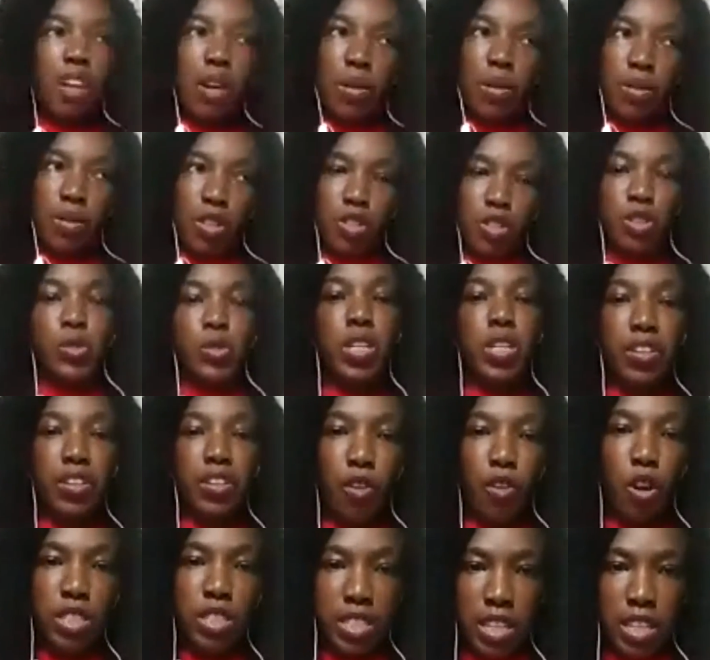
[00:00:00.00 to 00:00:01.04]
you know,
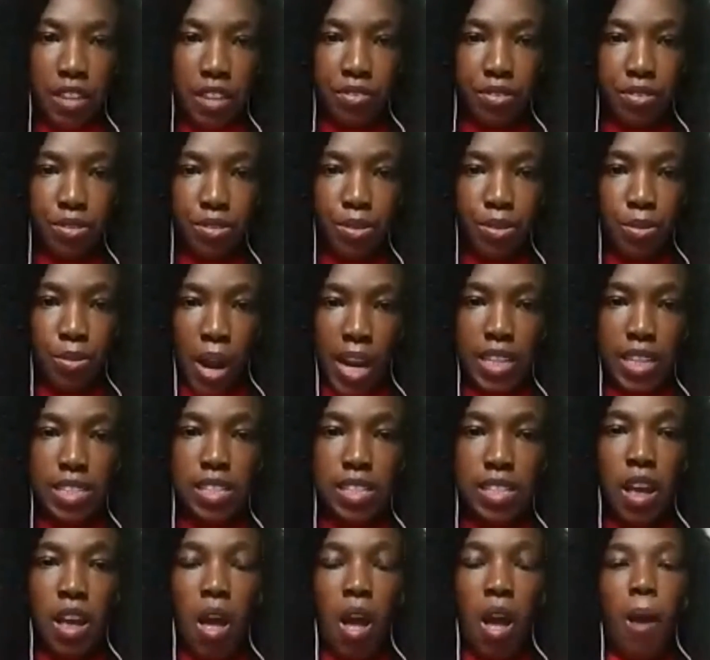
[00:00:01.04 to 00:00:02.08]
24/7, right?
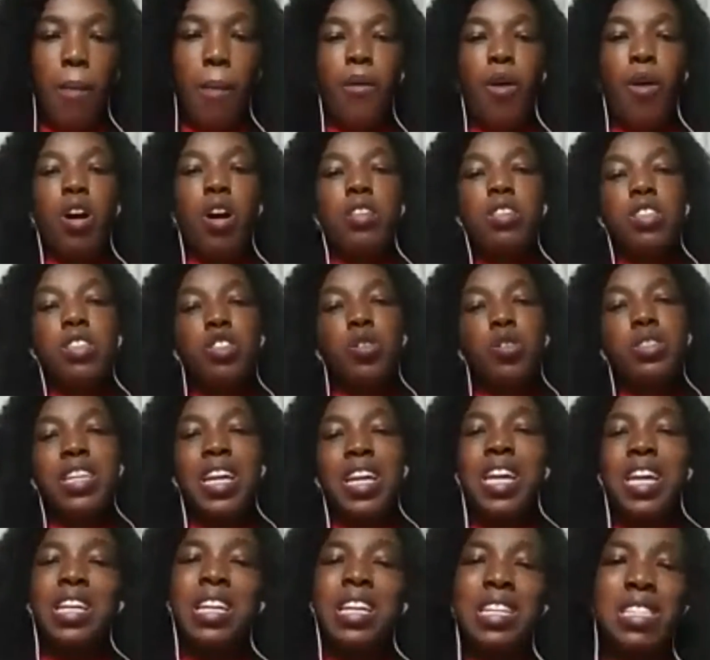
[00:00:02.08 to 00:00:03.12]
But, you know,
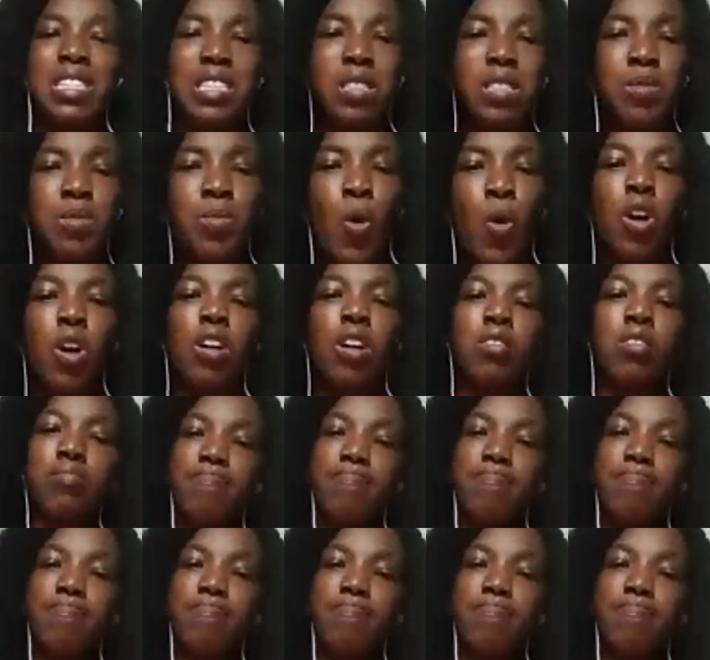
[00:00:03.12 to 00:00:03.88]
taking a smoke